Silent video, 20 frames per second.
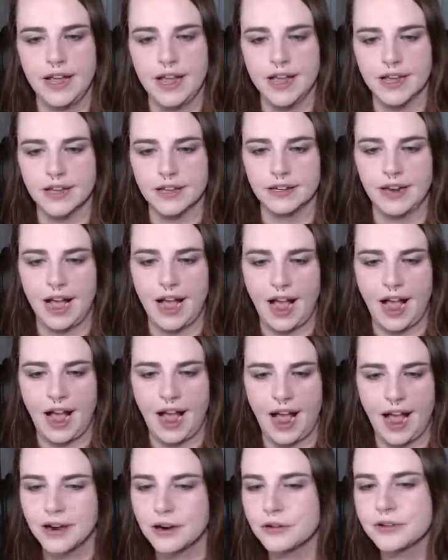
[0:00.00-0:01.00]
And
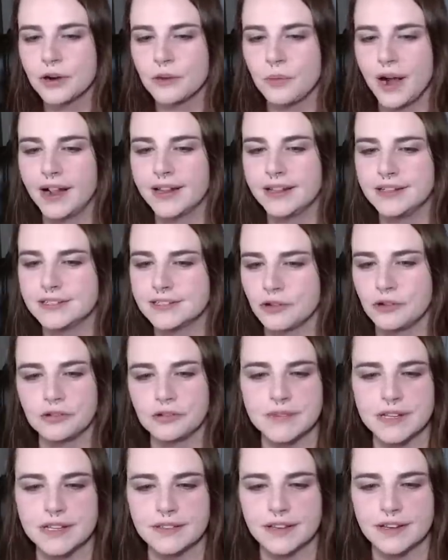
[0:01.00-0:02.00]
I don't know why he
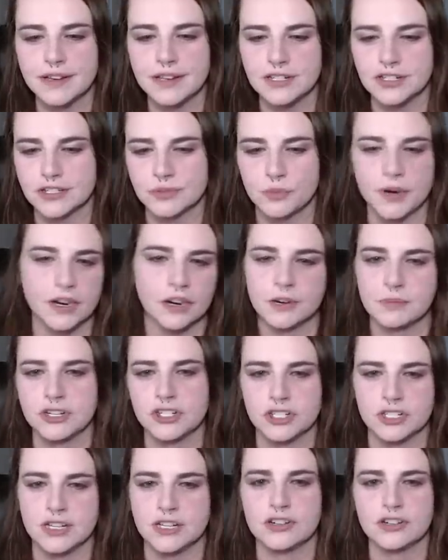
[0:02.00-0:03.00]
told me that he just went on a
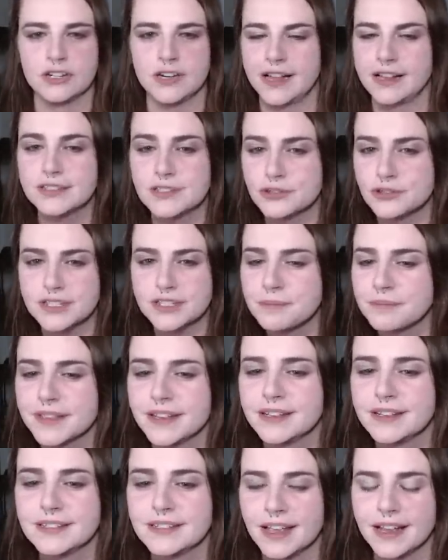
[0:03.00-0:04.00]
bunch of Tinder dates or
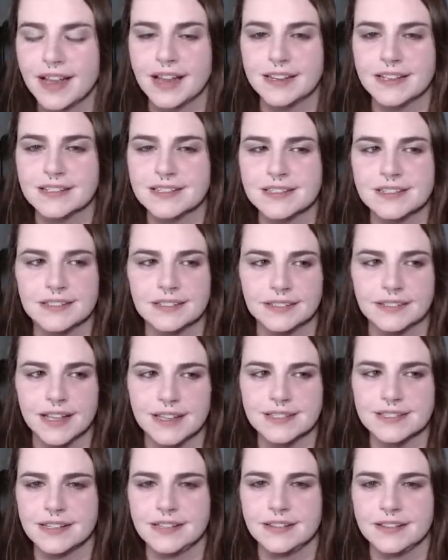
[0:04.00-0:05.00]
something. Like, I guess to
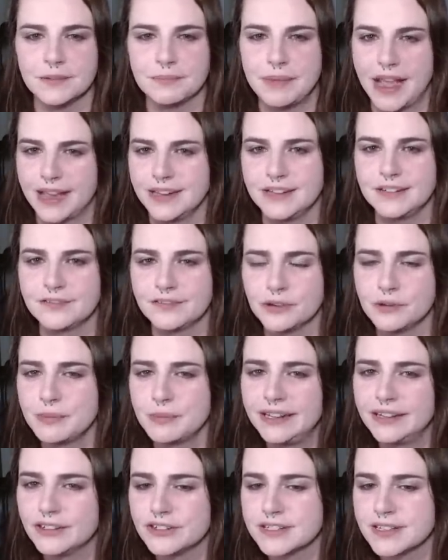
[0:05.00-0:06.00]
lessen the pain for
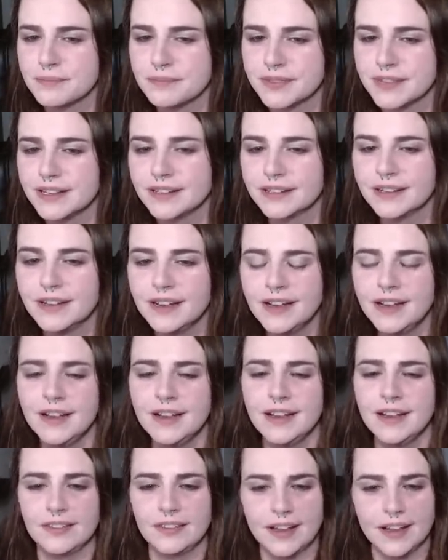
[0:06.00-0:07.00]
me or something.
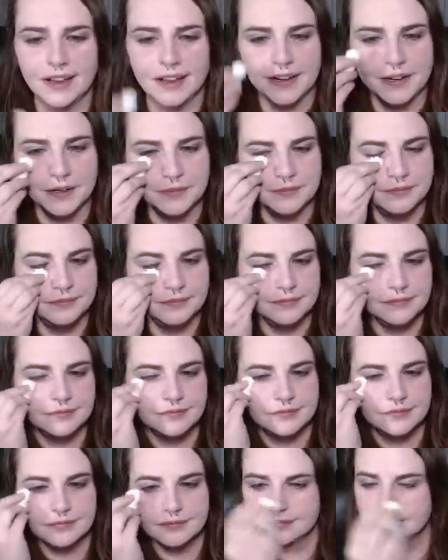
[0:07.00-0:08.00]
Like, um,
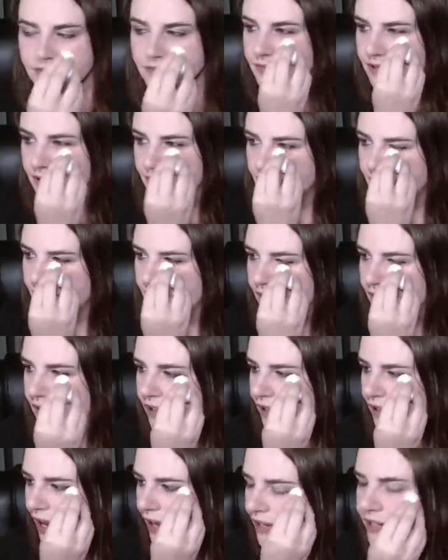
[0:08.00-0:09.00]

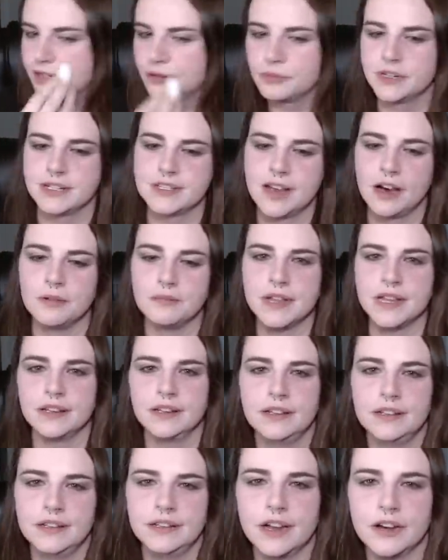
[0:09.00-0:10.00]
he didn't want to tell
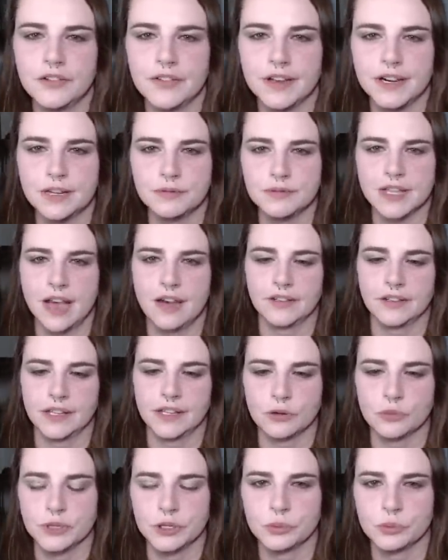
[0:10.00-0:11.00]
me, you know, that he was having
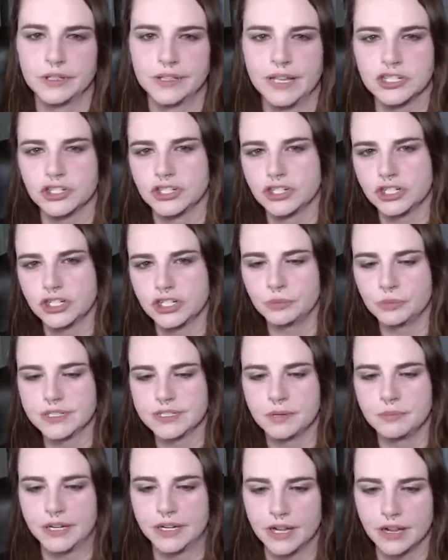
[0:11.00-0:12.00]
like a real relationship with
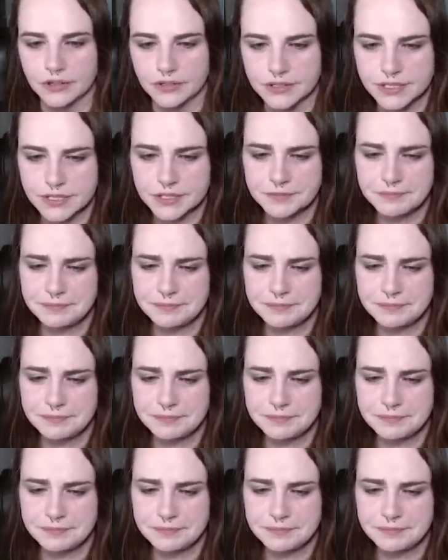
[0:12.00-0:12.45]
somebody else.